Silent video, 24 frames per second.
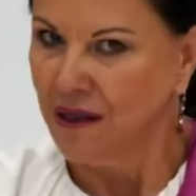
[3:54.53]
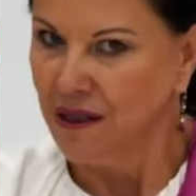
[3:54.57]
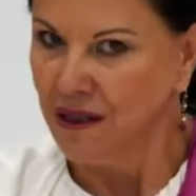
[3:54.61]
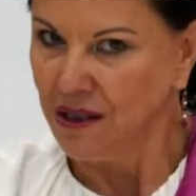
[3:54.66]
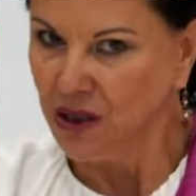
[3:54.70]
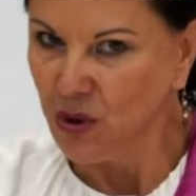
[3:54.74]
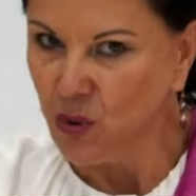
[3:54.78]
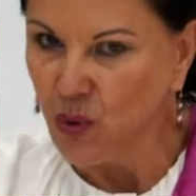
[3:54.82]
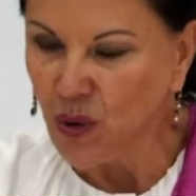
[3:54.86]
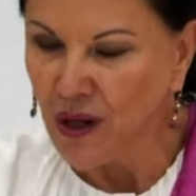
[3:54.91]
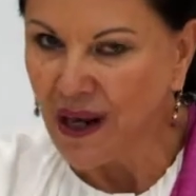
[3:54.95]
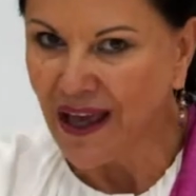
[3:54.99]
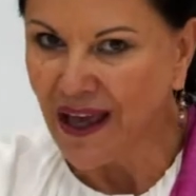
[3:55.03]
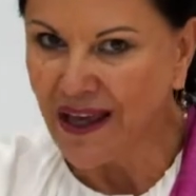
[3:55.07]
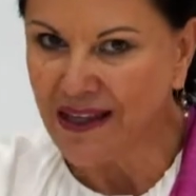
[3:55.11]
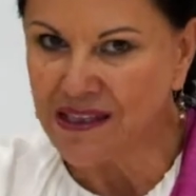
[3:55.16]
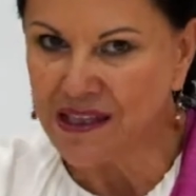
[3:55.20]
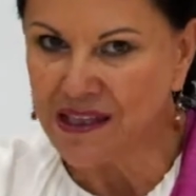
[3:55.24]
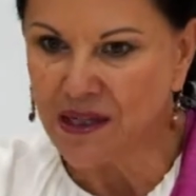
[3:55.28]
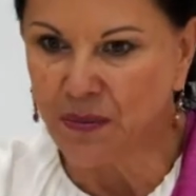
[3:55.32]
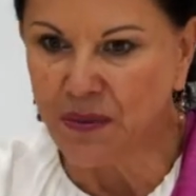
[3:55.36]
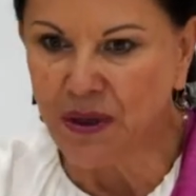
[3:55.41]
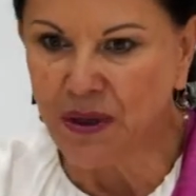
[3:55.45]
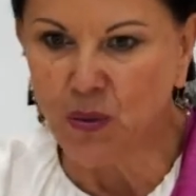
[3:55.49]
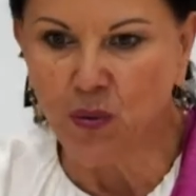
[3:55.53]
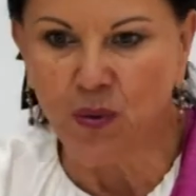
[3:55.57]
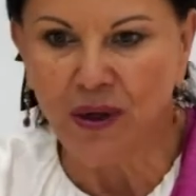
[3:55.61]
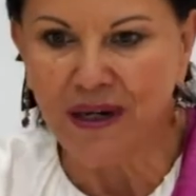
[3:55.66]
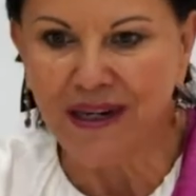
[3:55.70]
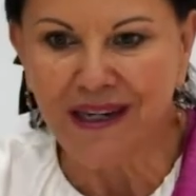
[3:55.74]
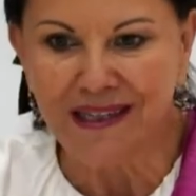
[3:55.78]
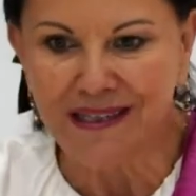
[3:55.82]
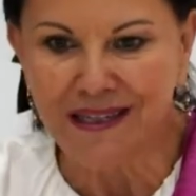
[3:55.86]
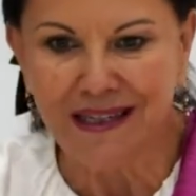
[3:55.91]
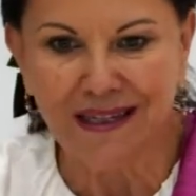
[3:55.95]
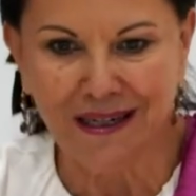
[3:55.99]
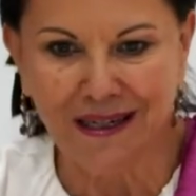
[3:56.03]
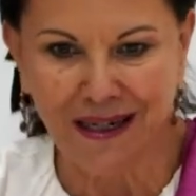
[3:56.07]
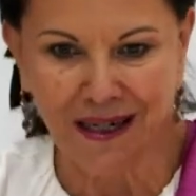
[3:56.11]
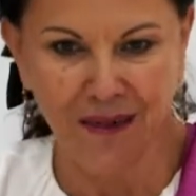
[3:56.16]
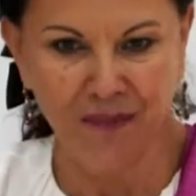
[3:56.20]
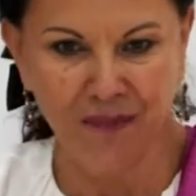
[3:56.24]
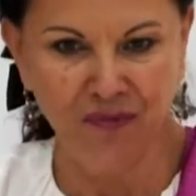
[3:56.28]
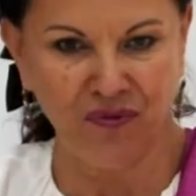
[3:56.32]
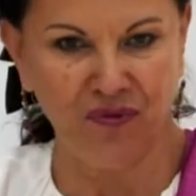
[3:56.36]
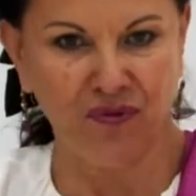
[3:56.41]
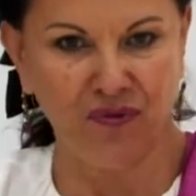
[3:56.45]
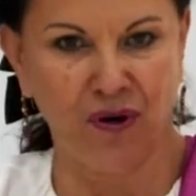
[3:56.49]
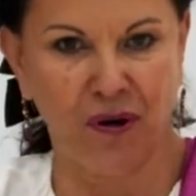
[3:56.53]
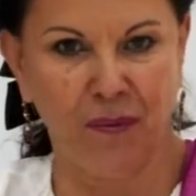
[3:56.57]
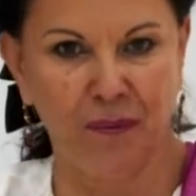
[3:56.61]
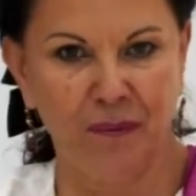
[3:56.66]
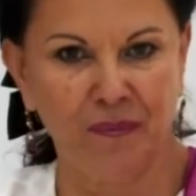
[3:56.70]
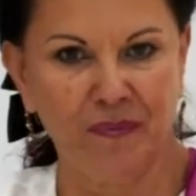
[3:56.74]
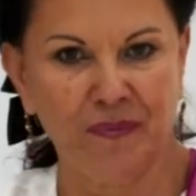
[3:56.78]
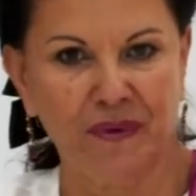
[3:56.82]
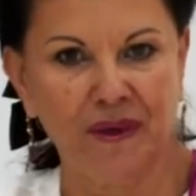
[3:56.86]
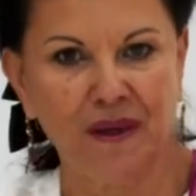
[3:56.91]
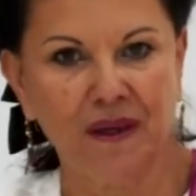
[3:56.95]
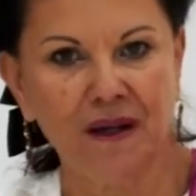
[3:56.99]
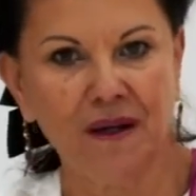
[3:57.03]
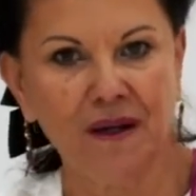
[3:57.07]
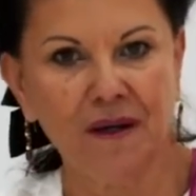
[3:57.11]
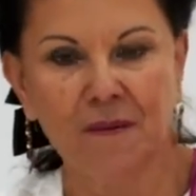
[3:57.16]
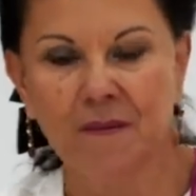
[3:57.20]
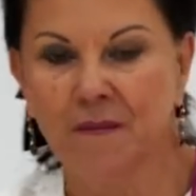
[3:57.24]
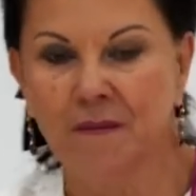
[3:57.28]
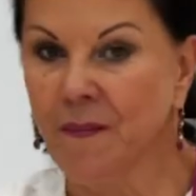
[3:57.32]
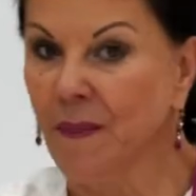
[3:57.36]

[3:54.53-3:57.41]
You will ask me, where does it come from? Yeah?